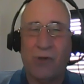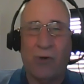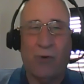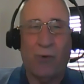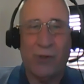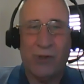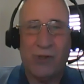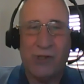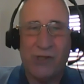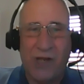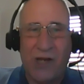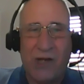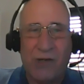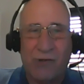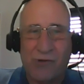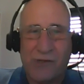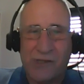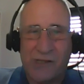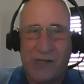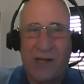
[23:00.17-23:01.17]
which is
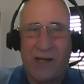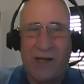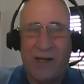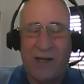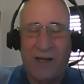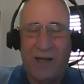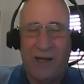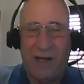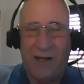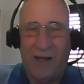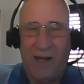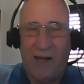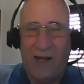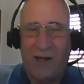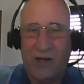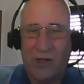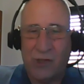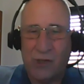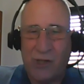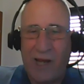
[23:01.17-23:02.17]
interesting in
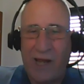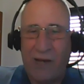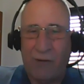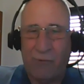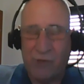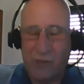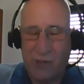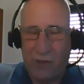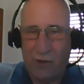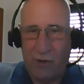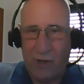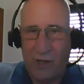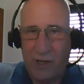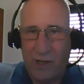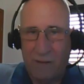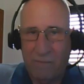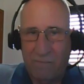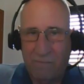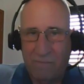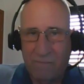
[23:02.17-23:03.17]
English language
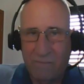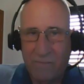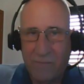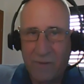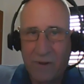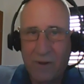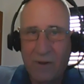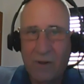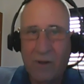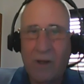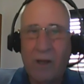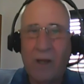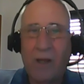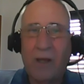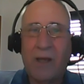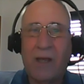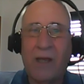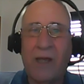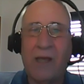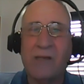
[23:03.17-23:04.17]
learning,
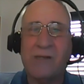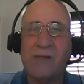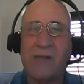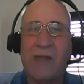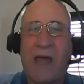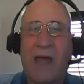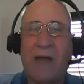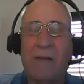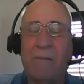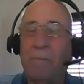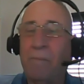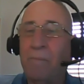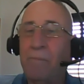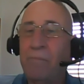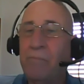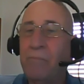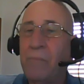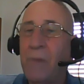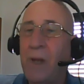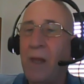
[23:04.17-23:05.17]
is that,
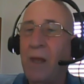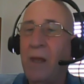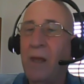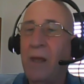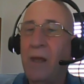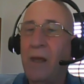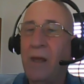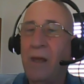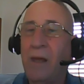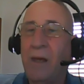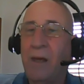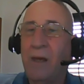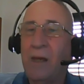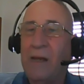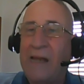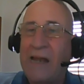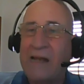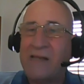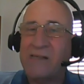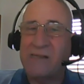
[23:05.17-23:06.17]

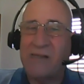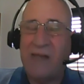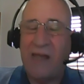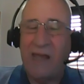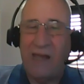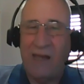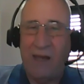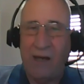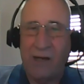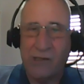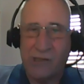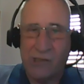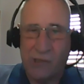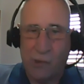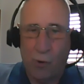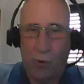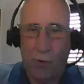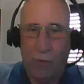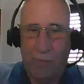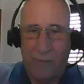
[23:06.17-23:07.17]
let's say, a
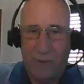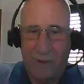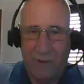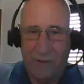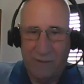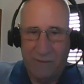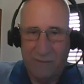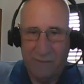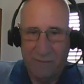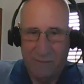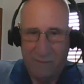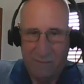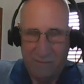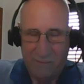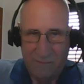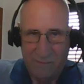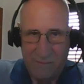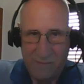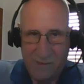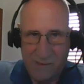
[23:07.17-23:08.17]
Zoom
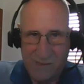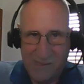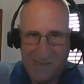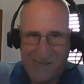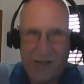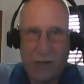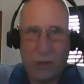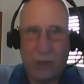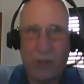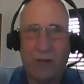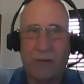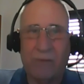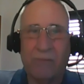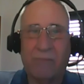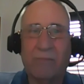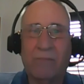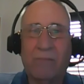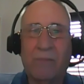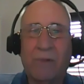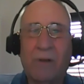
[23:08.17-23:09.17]
session.
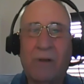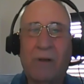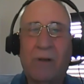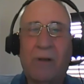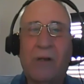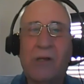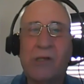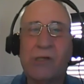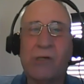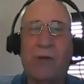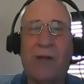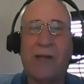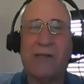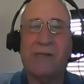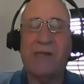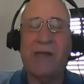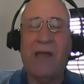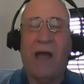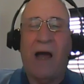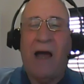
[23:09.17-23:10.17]
So
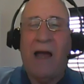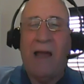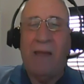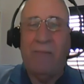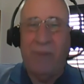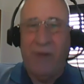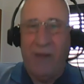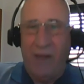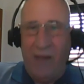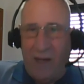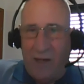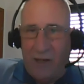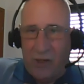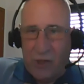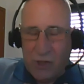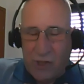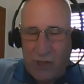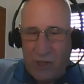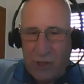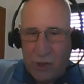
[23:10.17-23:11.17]
let's say I'm the
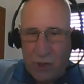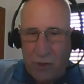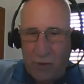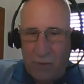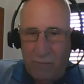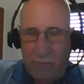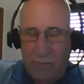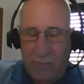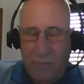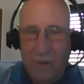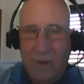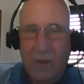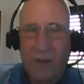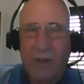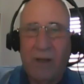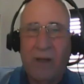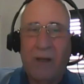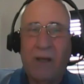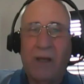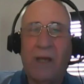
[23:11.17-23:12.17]
English teacher
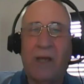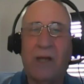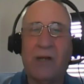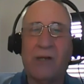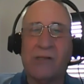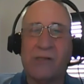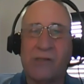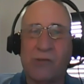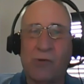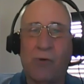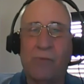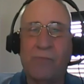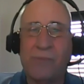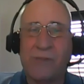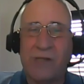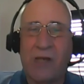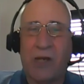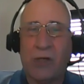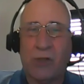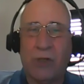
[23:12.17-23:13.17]
in a Zoom
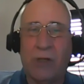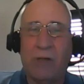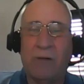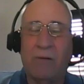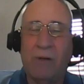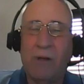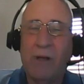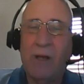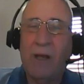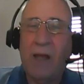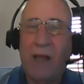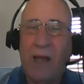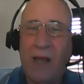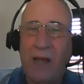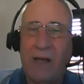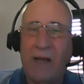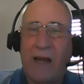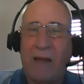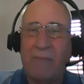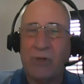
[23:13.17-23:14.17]
session,
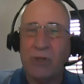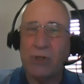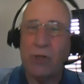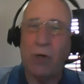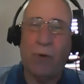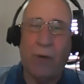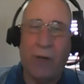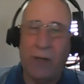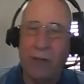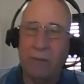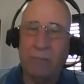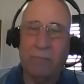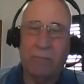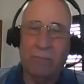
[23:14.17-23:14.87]
and I'm showing